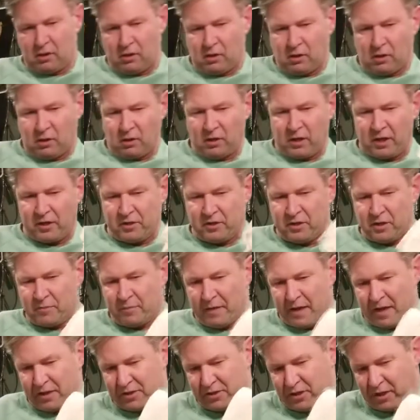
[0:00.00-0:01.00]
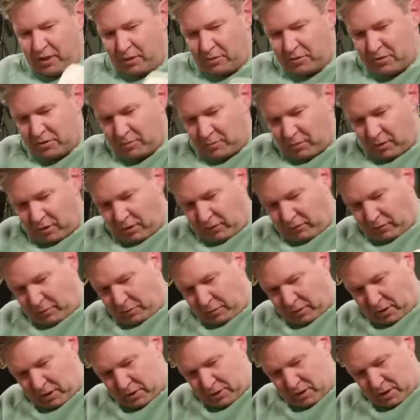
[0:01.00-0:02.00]
Okay, you did manage to get it some all over the
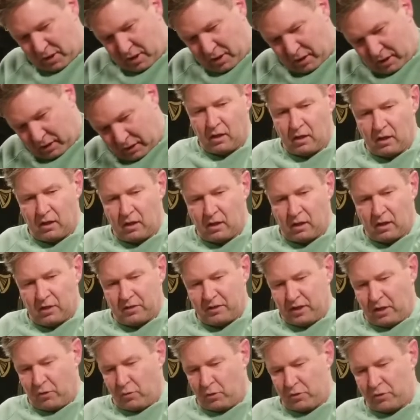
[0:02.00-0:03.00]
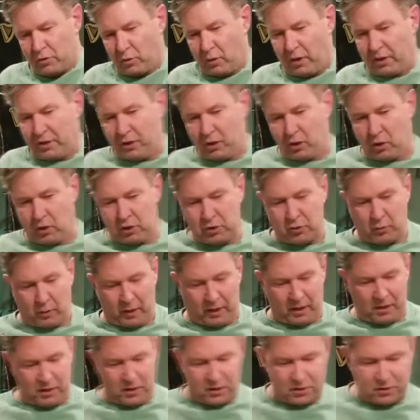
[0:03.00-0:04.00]
place. Then what you want to do is you want
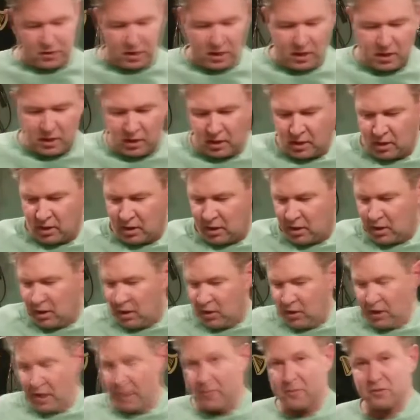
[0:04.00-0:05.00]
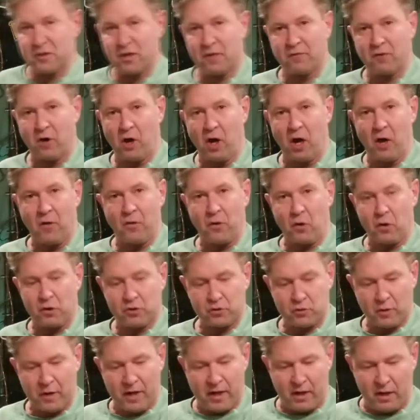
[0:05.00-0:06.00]
to just grab yourself a Hawthorne
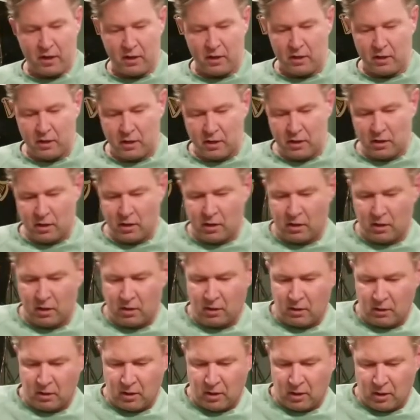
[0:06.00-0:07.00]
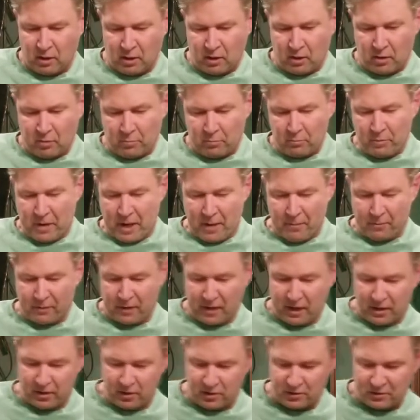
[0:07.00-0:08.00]
strainer, pop it
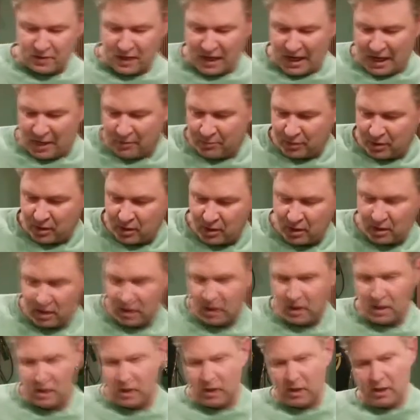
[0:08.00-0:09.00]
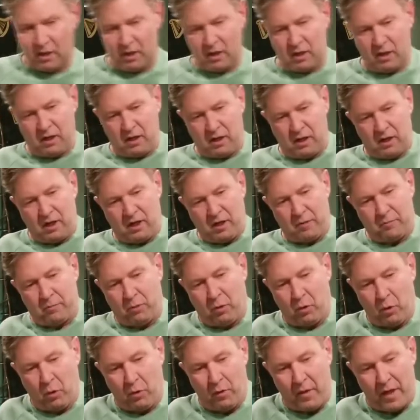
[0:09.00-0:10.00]
on your top, and
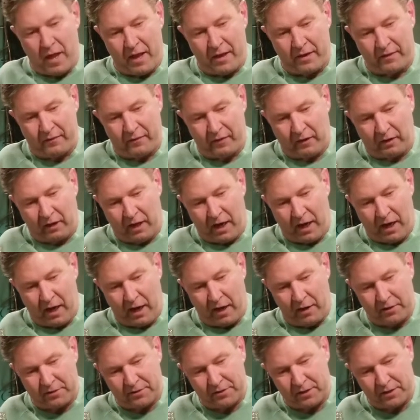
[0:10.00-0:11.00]
pour that in the glaze.